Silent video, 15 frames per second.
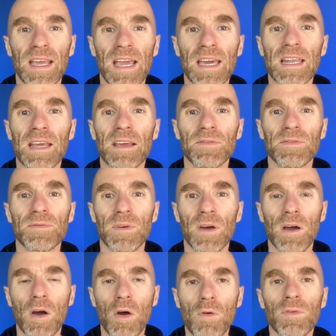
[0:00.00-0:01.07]
And I've
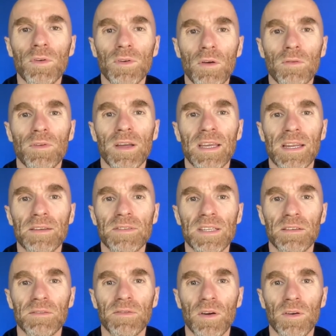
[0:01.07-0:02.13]
over and over again, I've
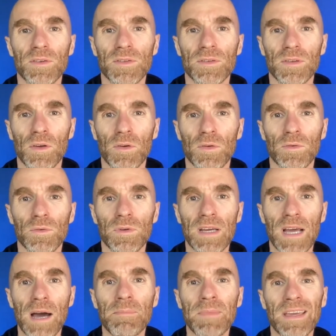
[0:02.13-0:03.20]
seen folks who
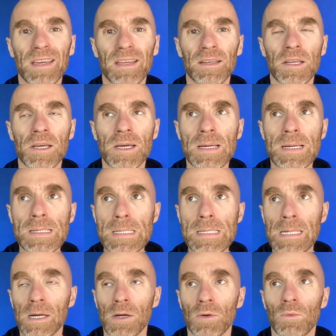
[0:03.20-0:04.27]
come in
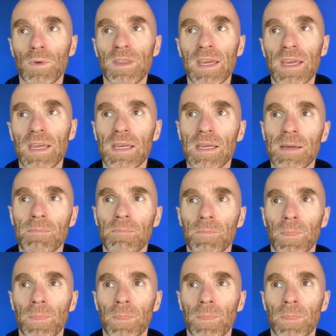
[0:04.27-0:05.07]
with a